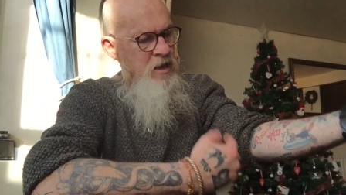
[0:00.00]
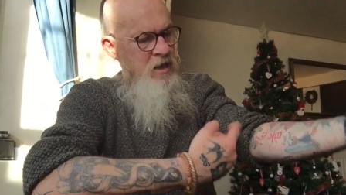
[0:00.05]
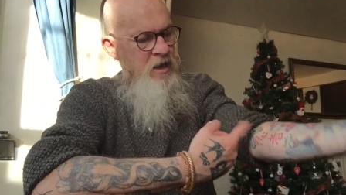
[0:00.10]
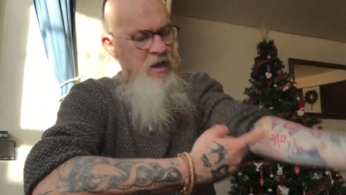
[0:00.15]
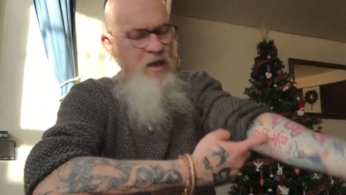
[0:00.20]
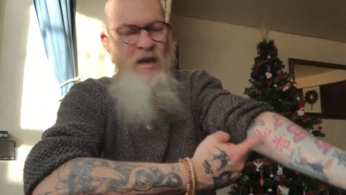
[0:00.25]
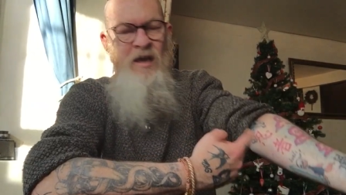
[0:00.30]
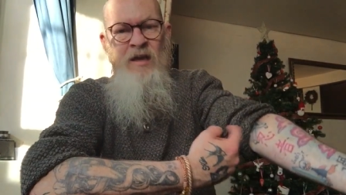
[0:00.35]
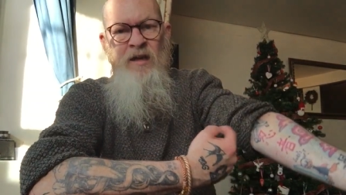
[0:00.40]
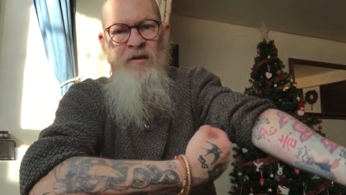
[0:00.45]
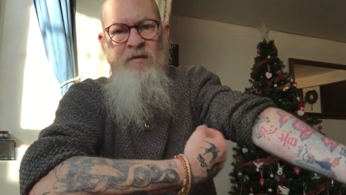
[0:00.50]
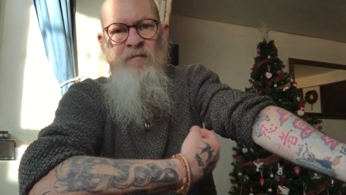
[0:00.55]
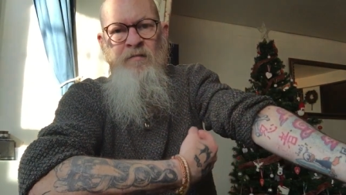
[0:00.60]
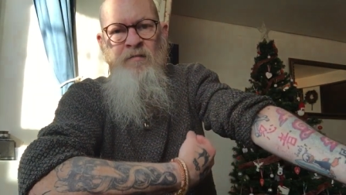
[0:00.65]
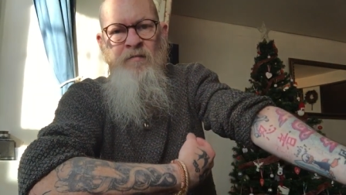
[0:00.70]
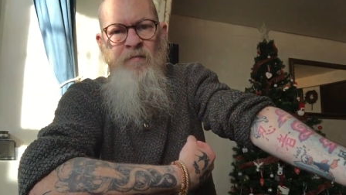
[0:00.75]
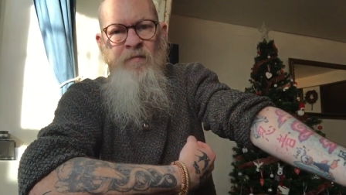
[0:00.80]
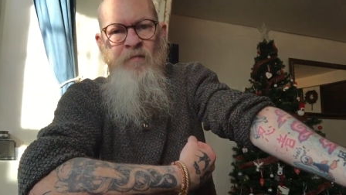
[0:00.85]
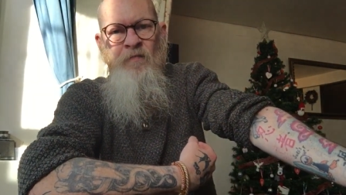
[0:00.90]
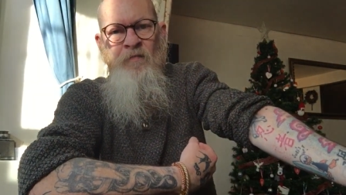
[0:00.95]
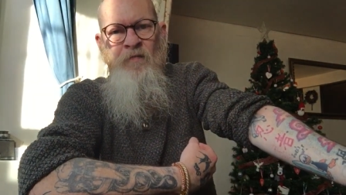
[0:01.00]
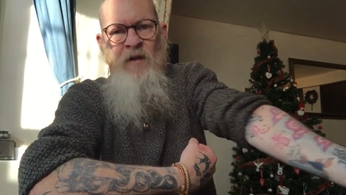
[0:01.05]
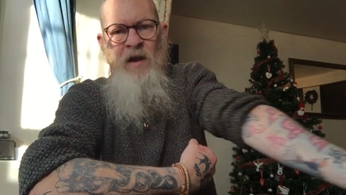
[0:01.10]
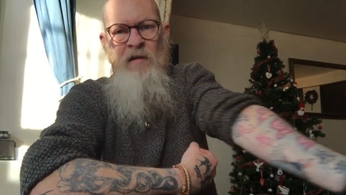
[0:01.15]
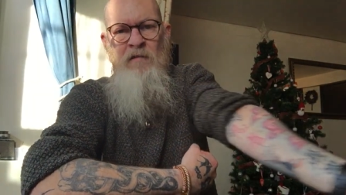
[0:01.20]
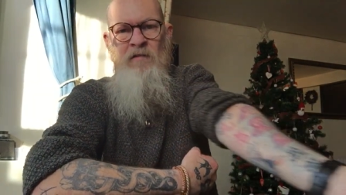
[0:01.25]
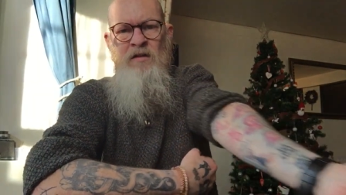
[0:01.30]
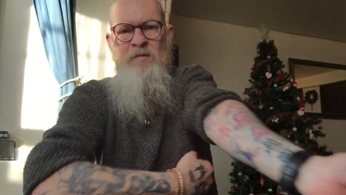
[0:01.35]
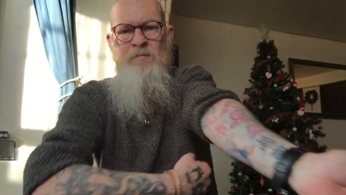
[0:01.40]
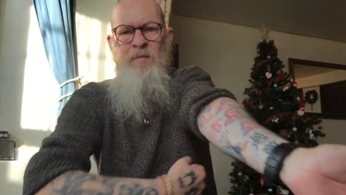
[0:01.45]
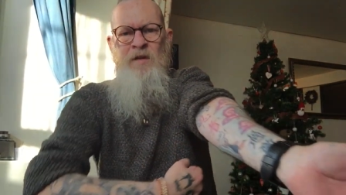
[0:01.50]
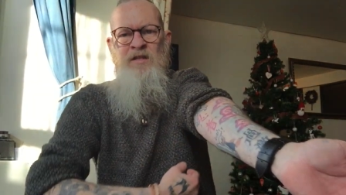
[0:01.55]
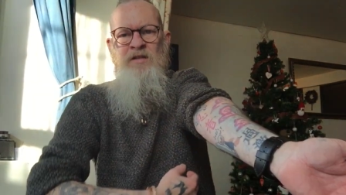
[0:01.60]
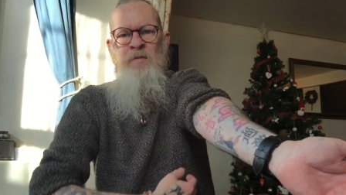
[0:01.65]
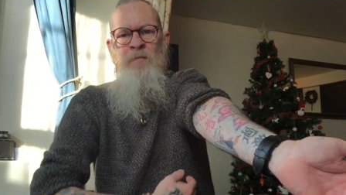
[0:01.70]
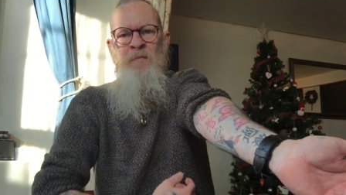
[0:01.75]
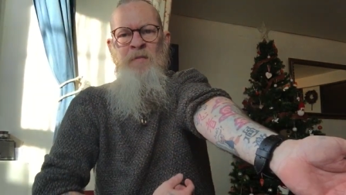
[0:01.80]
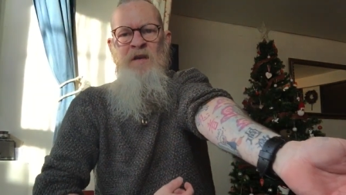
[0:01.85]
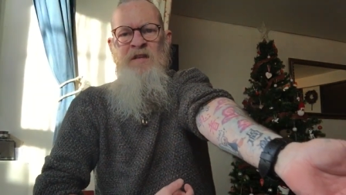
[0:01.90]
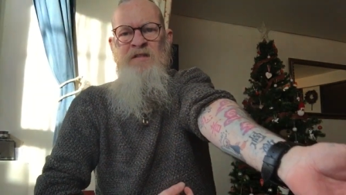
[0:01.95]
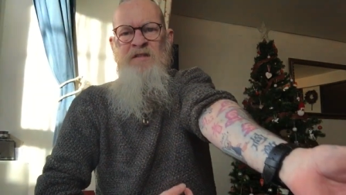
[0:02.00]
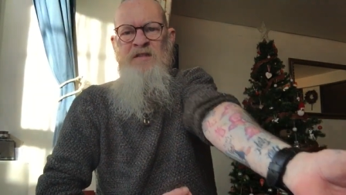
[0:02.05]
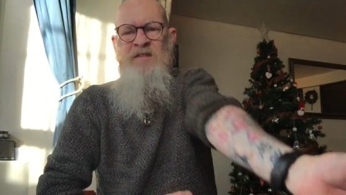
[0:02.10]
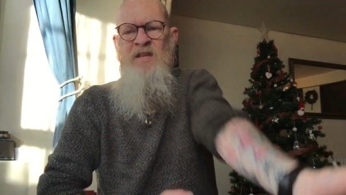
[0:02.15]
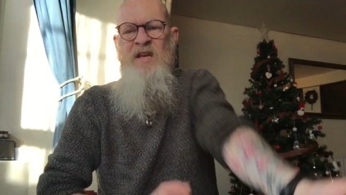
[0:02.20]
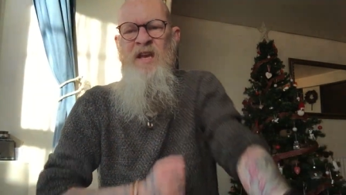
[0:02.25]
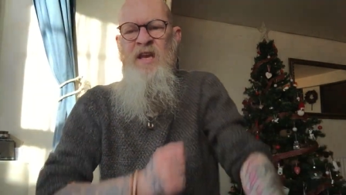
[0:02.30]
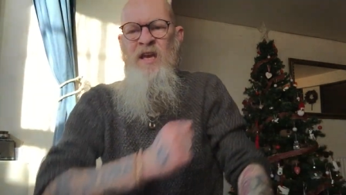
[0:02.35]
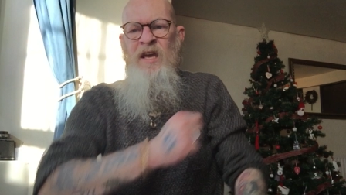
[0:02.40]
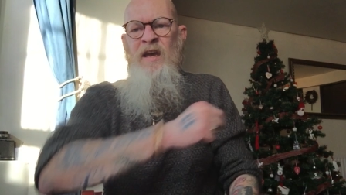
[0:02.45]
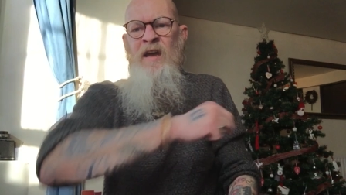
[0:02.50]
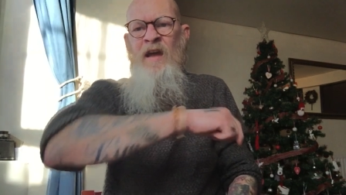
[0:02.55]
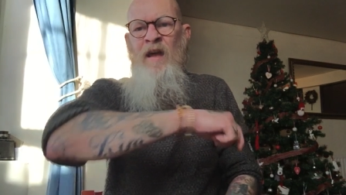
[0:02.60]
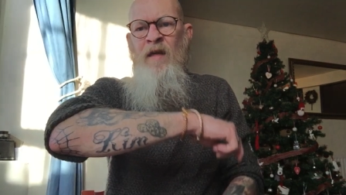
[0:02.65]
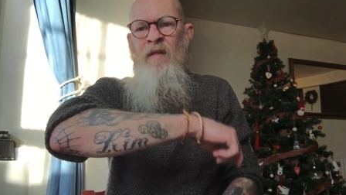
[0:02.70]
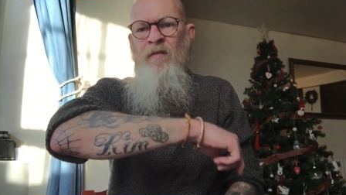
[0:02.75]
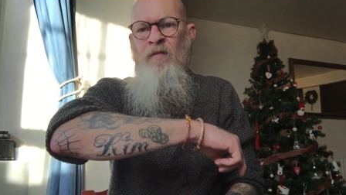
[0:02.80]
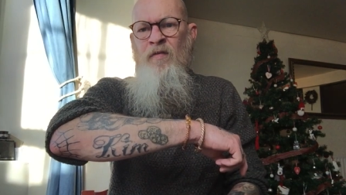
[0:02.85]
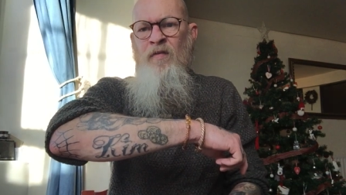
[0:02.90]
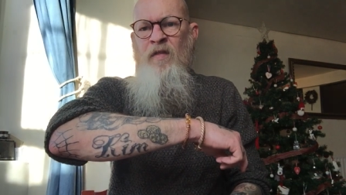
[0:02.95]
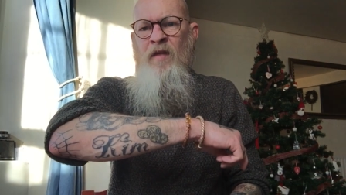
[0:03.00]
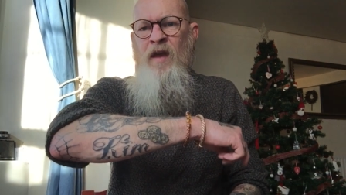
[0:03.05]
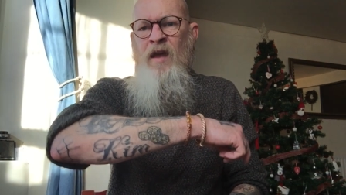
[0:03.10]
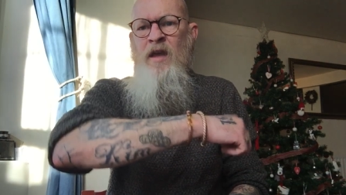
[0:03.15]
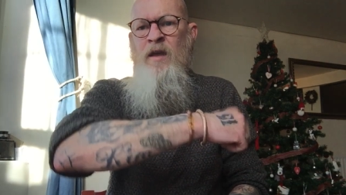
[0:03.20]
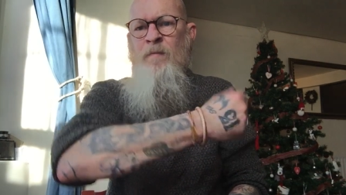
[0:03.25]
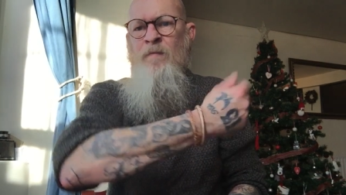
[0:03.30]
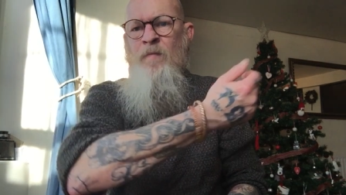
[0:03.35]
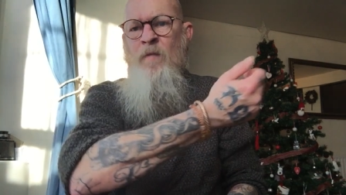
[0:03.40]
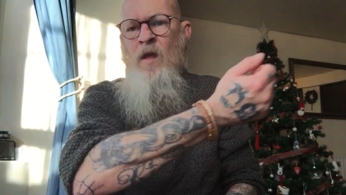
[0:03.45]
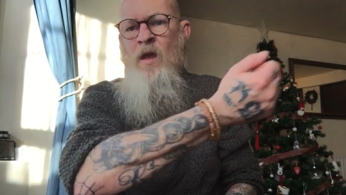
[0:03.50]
And various bits and pieces here and there.